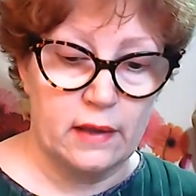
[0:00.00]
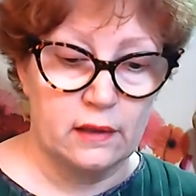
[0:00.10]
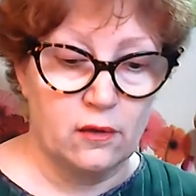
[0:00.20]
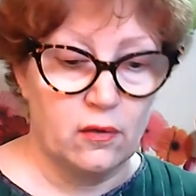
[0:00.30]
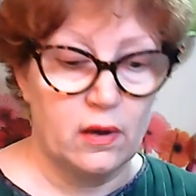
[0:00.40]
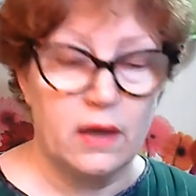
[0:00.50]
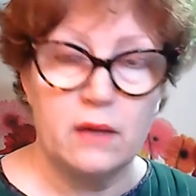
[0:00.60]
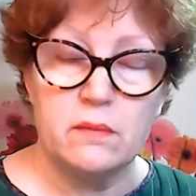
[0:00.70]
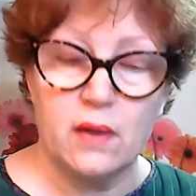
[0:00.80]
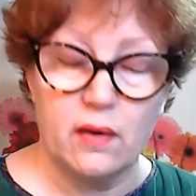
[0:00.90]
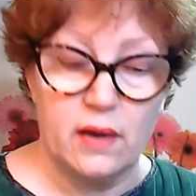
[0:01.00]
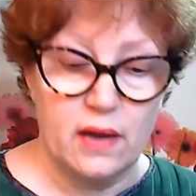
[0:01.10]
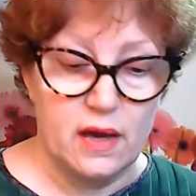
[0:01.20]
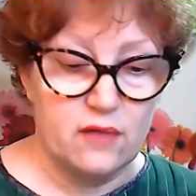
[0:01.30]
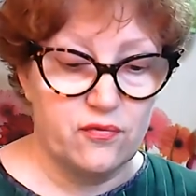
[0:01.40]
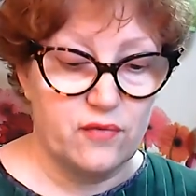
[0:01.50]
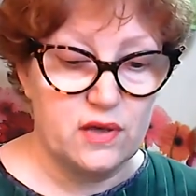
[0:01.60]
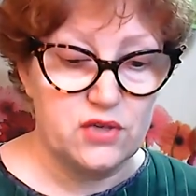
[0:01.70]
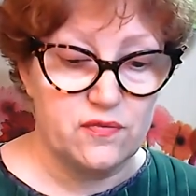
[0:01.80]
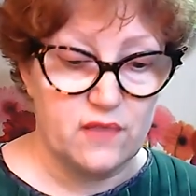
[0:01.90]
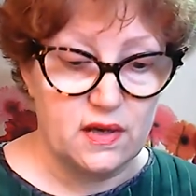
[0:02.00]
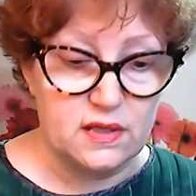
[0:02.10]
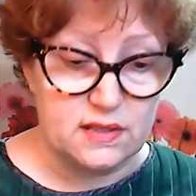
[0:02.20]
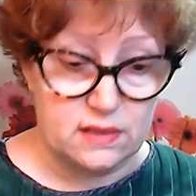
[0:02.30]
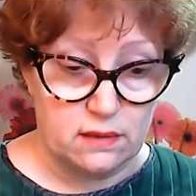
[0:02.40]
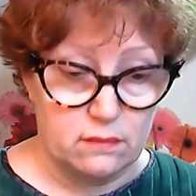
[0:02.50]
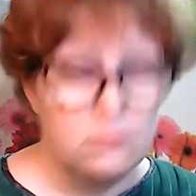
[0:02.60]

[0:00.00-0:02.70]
and Laura and Mary had fresh venison,